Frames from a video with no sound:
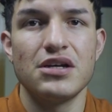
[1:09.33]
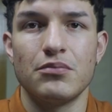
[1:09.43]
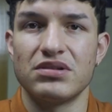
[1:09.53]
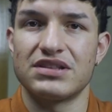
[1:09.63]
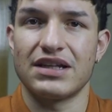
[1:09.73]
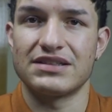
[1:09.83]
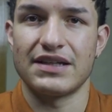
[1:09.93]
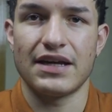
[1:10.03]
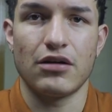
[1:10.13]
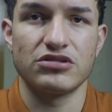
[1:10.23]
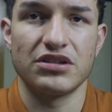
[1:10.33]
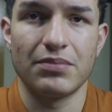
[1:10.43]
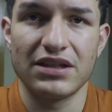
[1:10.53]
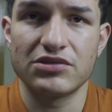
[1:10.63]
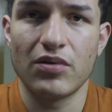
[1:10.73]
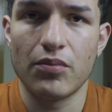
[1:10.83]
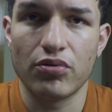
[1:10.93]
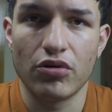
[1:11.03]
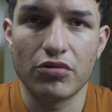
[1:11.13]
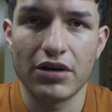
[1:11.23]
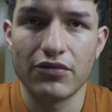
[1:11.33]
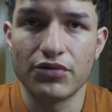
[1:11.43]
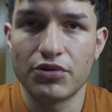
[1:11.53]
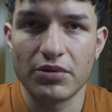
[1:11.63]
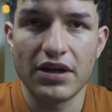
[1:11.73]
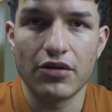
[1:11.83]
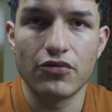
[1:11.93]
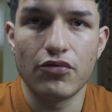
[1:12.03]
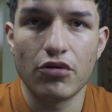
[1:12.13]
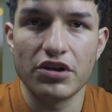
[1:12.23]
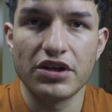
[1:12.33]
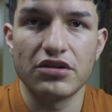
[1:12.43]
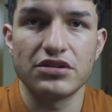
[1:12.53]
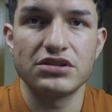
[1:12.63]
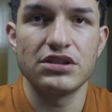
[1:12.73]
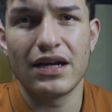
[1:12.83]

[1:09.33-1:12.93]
Besides that, I was in the basketball program 3 out of 4 years.